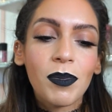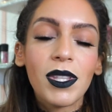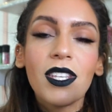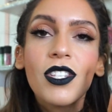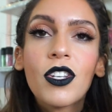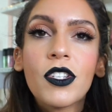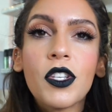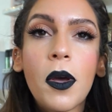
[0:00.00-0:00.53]
but
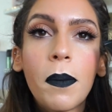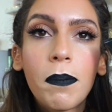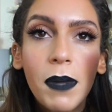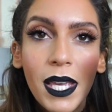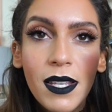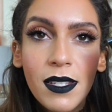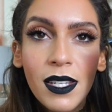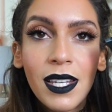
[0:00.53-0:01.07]
this looks
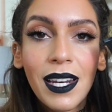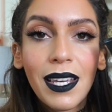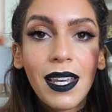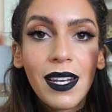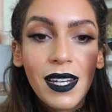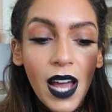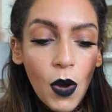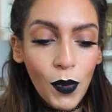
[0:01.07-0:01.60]
amazing and I
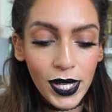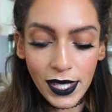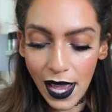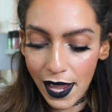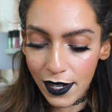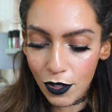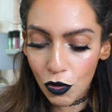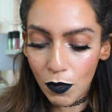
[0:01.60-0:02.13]
cannot wait to
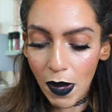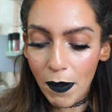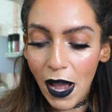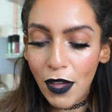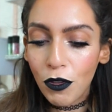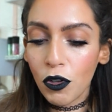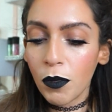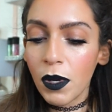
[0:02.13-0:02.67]
add it to my
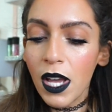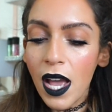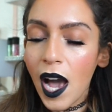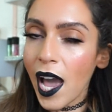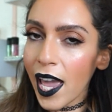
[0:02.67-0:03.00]
bathroom.